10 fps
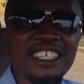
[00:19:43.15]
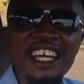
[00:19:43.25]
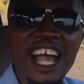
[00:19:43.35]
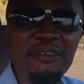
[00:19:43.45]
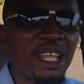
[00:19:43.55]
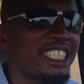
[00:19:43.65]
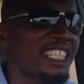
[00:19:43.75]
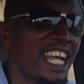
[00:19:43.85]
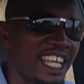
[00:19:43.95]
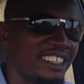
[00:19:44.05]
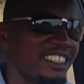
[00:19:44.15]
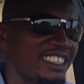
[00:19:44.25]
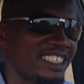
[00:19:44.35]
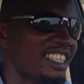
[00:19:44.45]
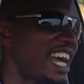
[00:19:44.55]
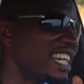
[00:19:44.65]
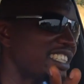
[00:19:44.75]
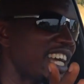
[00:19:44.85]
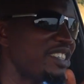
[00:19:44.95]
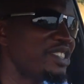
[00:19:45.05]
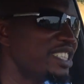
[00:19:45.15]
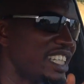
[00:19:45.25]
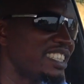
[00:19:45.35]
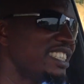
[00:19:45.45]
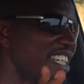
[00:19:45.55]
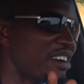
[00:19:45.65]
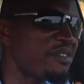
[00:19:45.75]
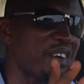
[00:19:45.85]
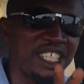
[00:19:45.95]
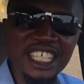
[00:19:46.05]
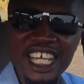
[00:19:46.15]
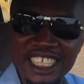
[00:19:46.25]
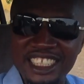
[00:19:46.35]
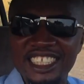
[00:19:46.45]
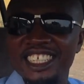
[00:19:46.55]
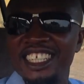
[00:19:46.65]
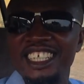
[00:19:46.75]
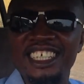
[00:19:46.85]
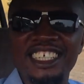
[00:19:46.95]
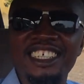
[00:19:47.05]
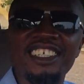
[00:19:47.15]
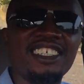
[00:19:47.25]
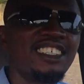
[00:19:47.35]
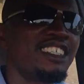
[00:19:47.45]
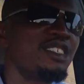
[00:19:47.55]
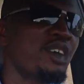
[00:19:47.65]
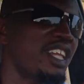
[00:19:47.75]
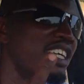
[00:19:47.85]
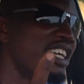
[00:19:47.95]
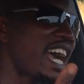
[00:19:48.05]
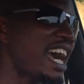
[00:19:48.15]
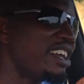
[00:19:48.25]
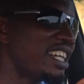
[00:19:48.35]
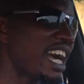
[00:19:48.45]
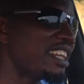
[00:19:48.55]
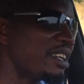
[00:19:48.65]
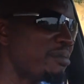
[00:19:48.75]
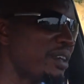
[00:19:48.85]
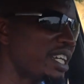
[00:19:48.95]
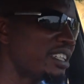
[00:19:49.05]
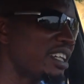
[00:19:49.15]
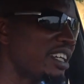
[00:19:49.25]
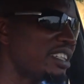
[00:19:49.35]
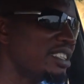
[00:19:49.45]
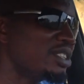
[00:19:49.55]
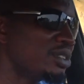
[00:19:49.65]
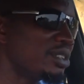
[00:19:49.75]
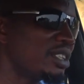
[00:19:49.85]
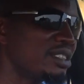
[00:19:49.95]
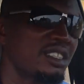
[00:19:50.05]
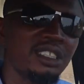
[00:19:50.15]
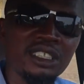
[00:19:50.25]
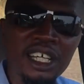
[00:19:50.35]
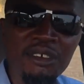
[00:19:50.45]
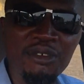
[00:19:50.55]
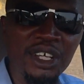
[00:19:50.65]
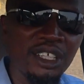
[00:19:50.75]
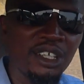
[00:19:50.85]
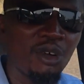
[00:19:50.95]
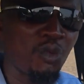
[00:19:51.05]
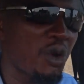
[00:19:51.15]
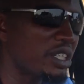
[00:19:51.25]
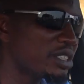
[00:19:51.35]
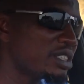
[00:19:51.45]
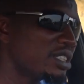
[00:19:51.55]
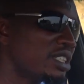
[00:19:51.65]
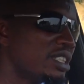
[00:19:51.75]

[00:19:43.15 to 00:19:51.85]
I'm not scared, guys. I used the GF for years. I only had a brake system failure once.